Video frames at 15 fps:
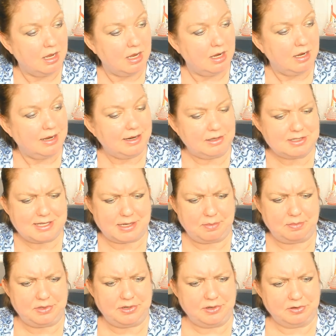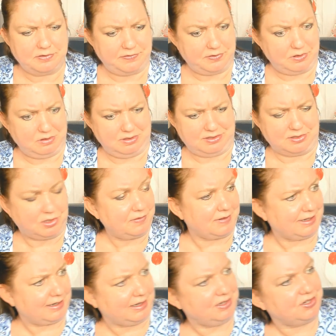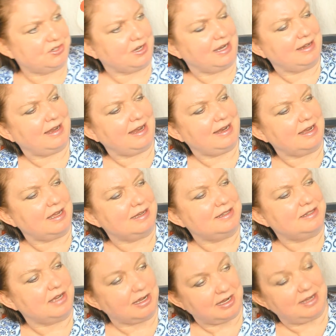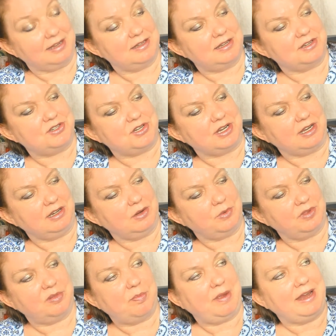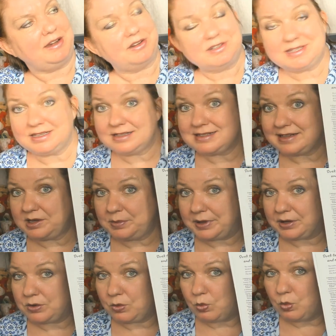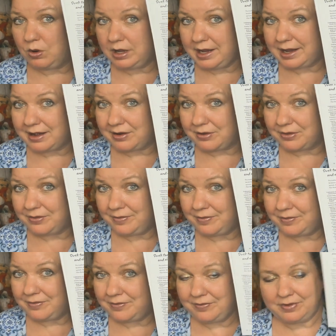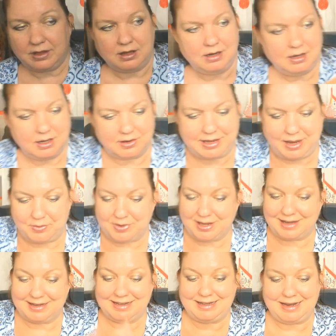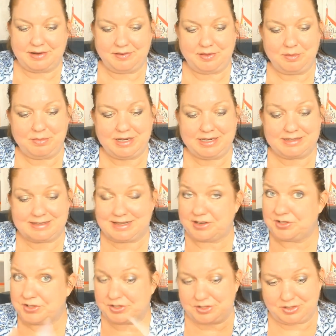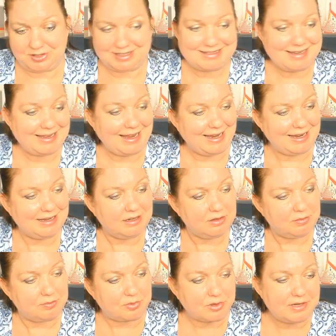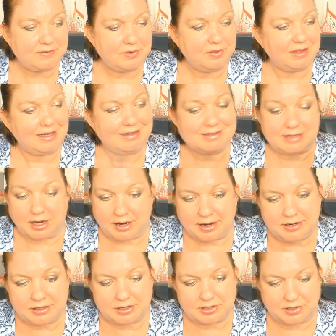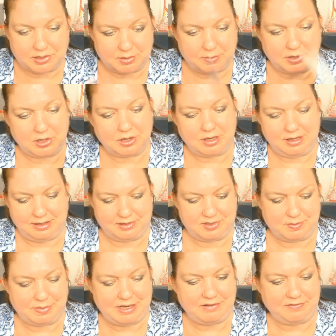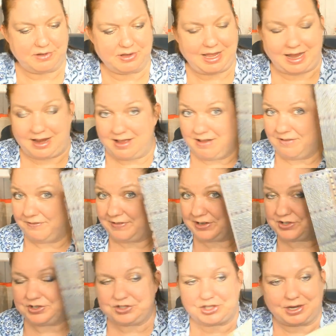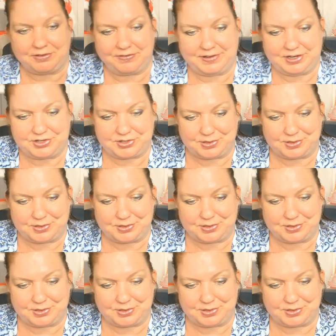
Here's a beautiful serving dish and a duck tagine with pears and cinnamon. Wow. Okay, we got to get out of the meat section because I can't preview the entire cookbook. Beef. Okay, fish and shellfish.